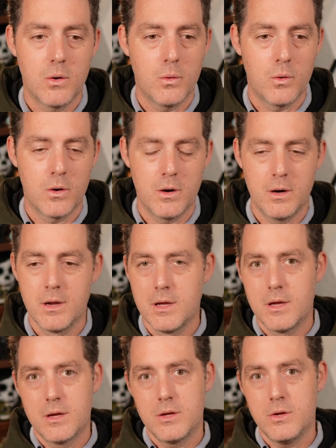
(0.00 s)
or
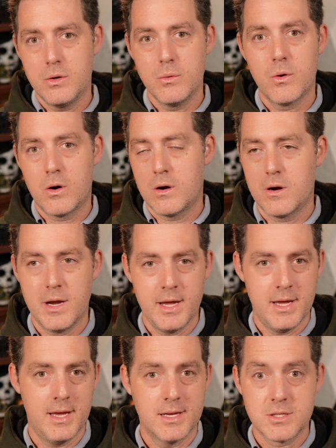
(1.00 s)
you are
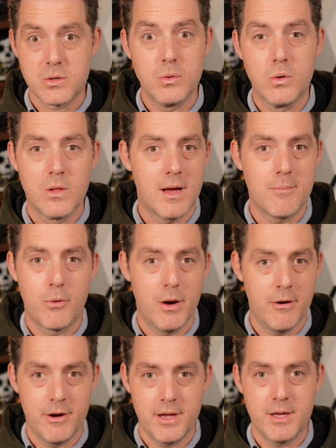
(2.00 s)
a school
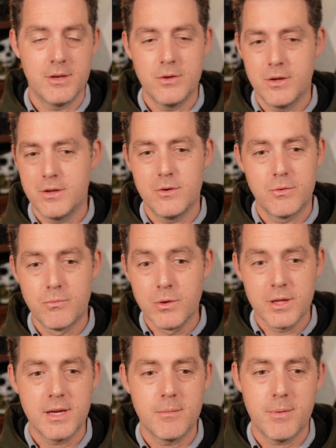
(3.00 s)
librarian. You, you
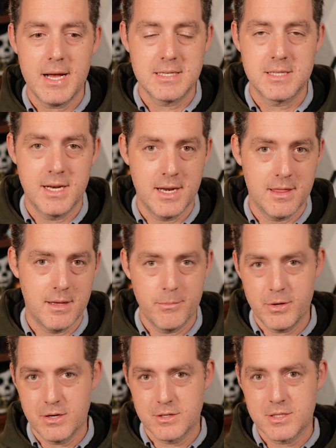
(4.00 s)
really can pass it anything, but
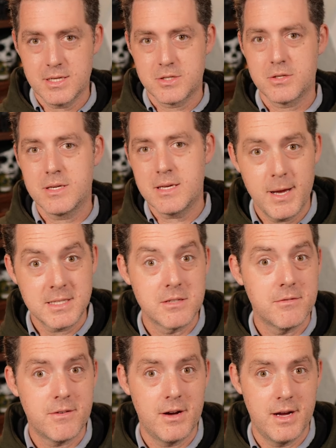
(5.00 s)
you're essentially
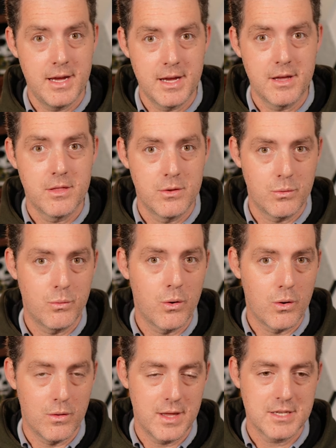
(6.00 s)
specifying the
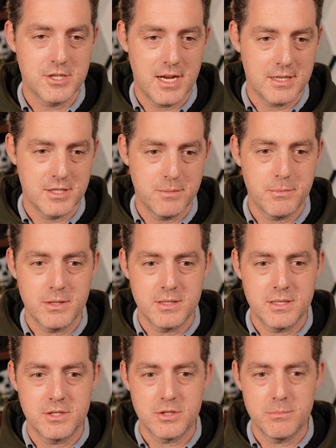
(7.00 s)
role that
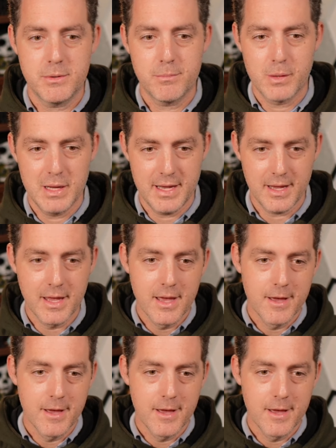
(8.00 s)
ChatGPT should be playing.